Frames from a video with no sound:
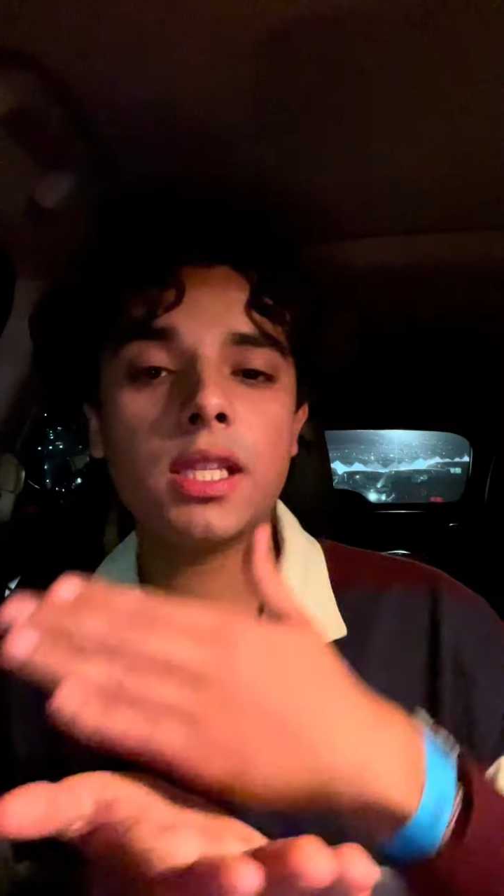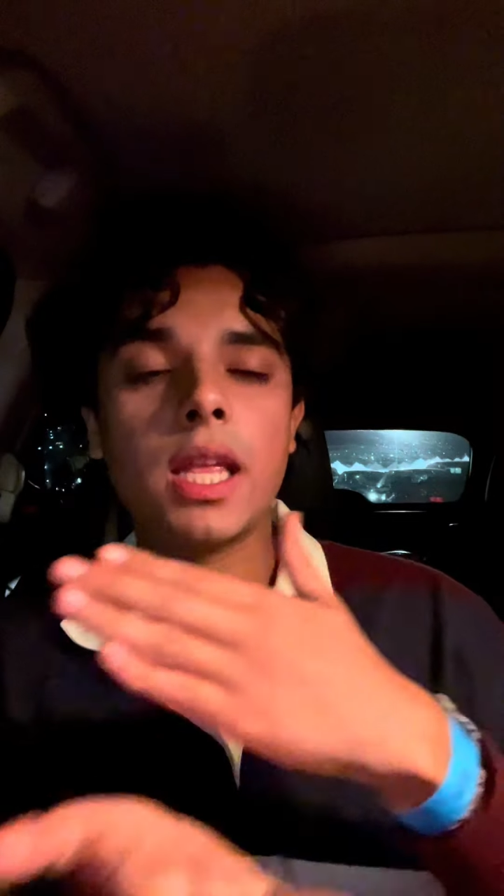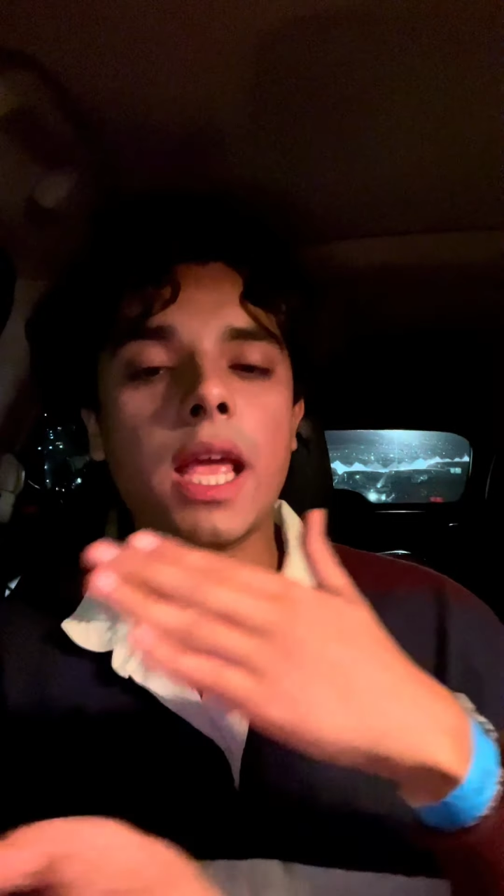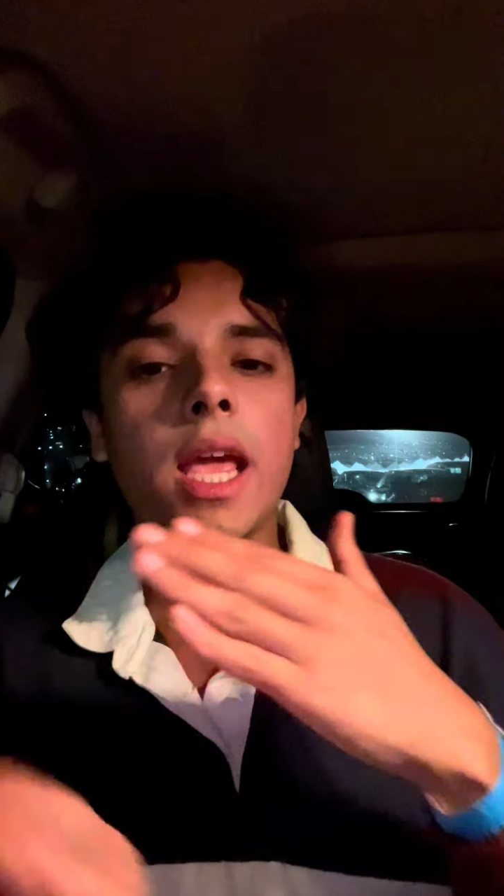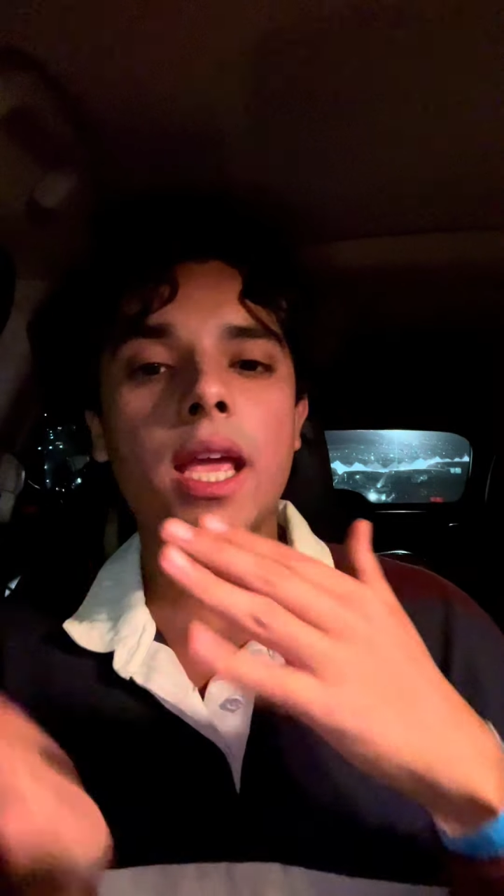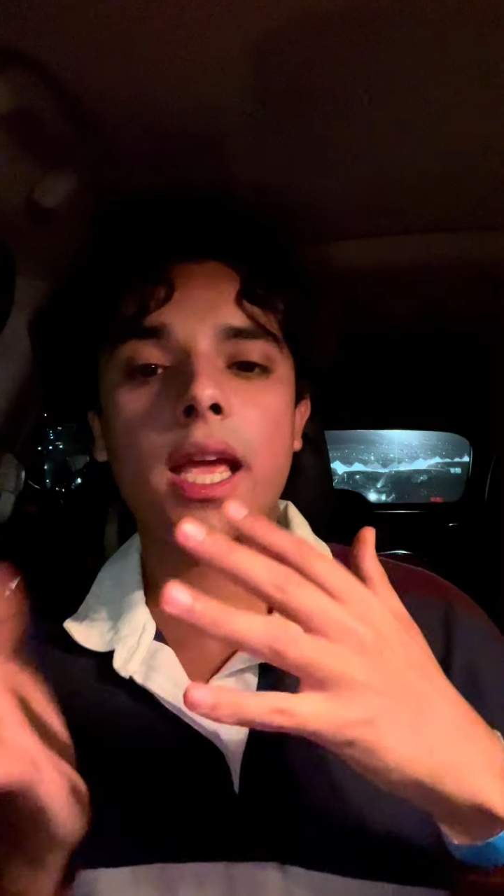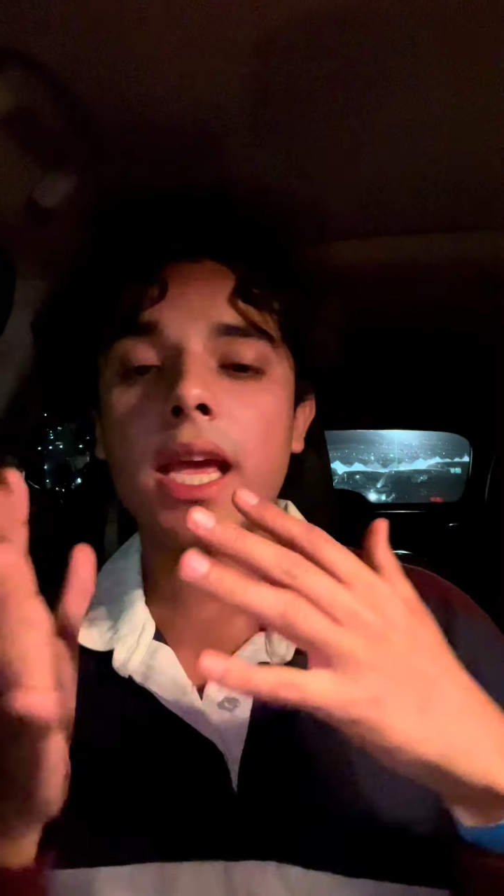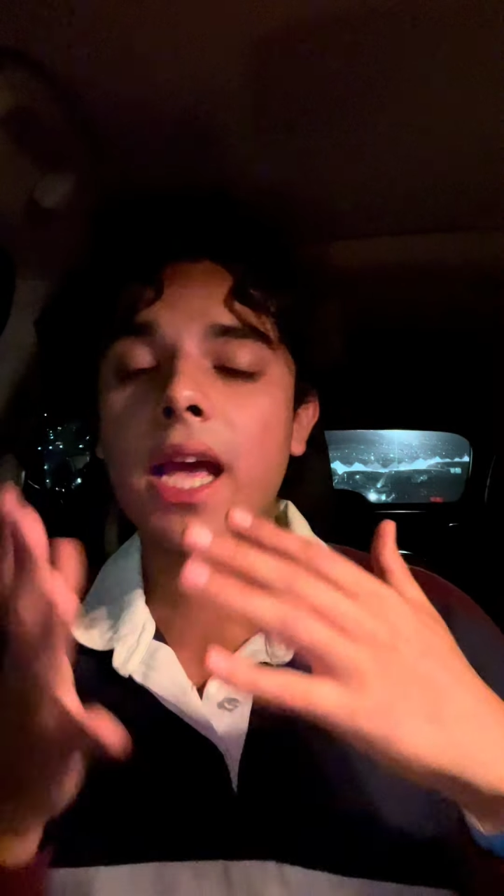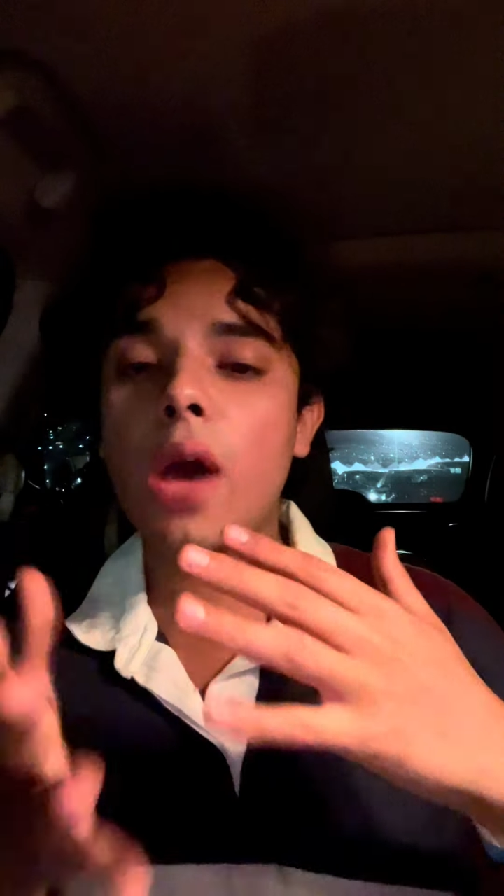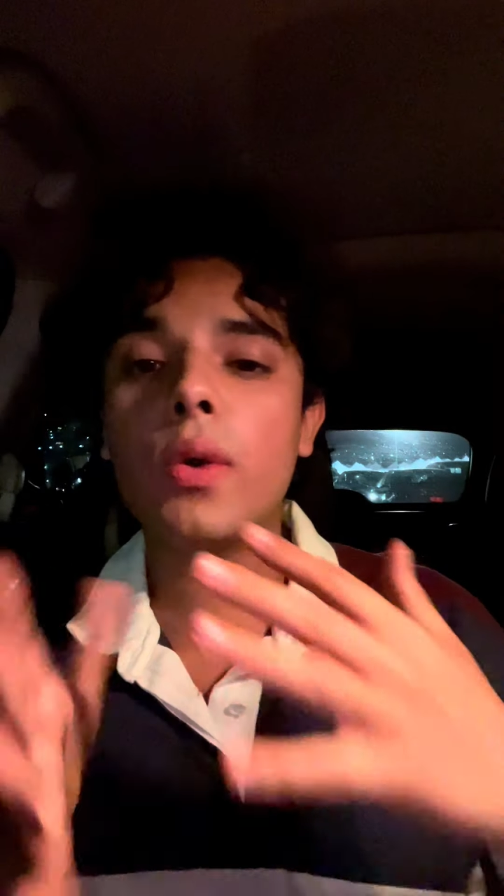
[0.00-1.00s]

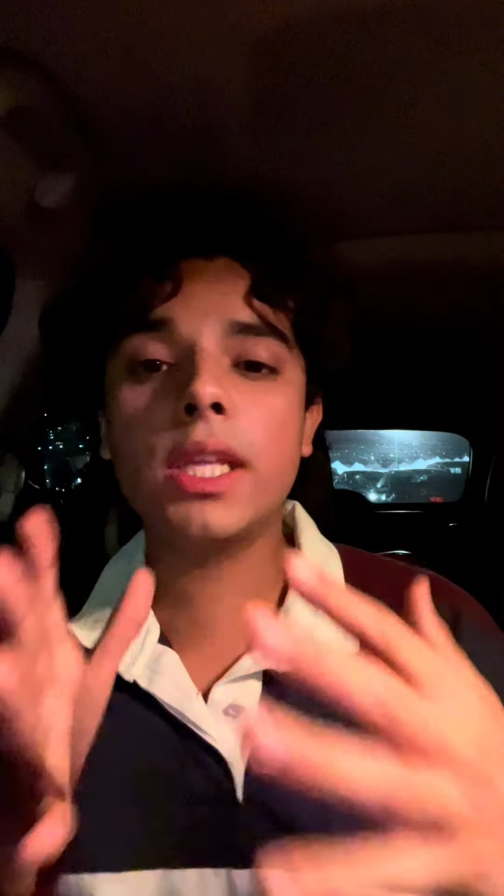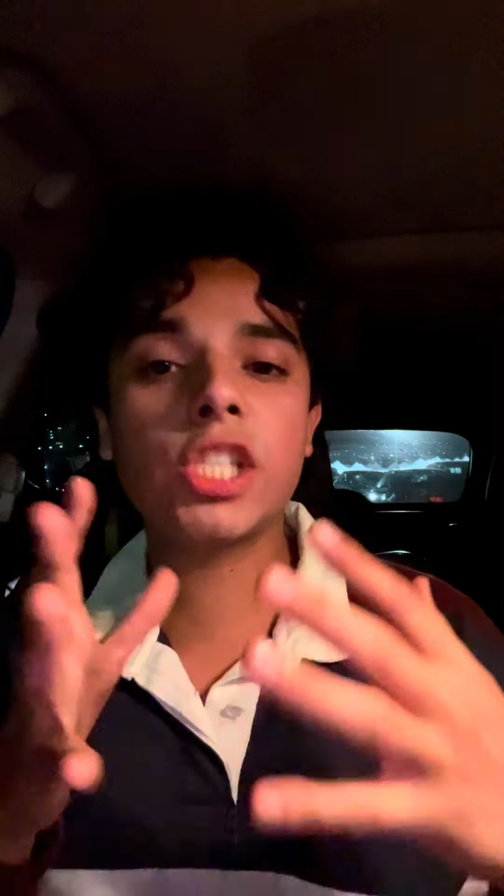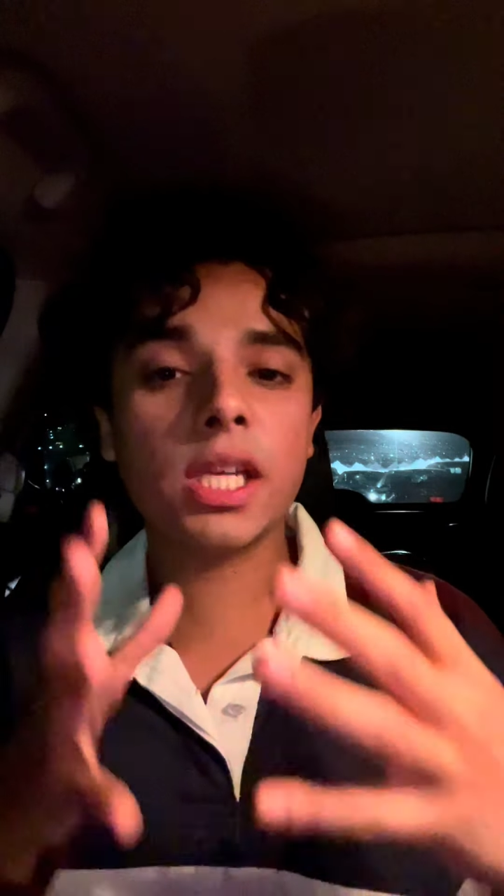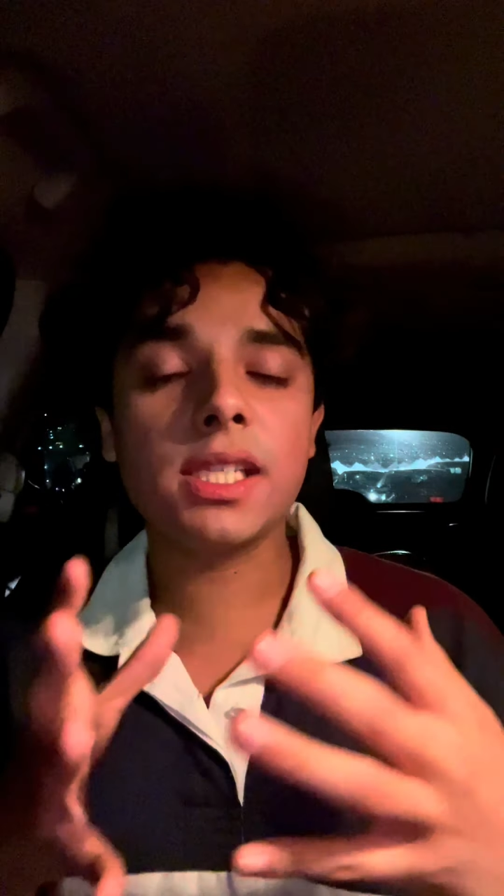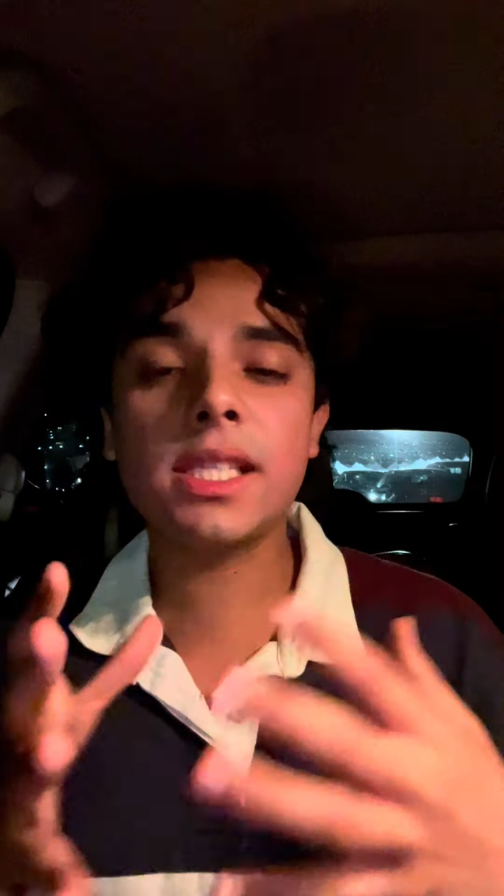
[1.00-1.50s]
and how it changes